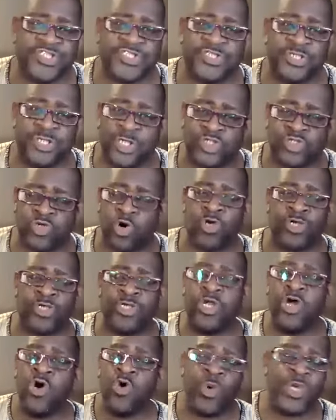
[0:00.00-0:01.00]
the Jordan
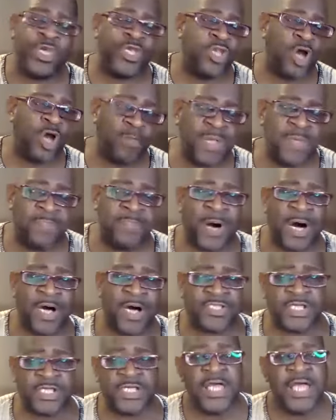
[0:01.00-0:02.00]
would not be
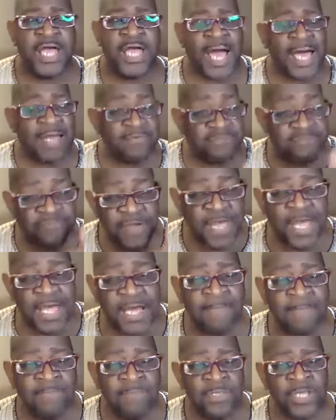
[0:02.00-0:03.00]
parted. And
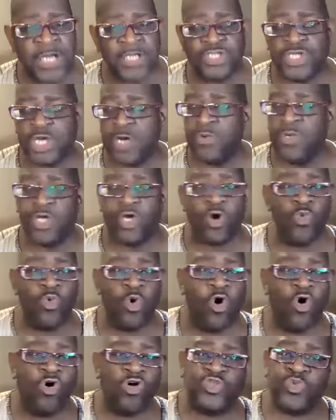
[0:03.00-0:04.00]
fear that Jericho
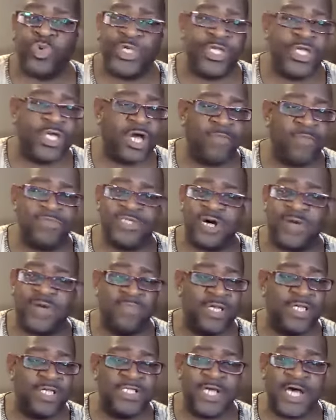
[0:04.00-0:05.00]
walls wouldn't come
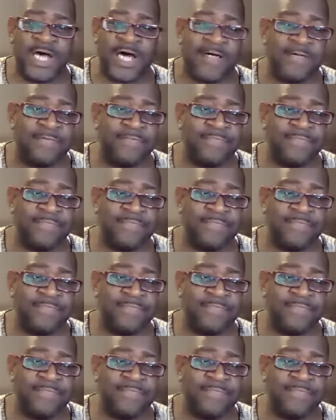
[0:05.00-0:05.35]
tumbling down.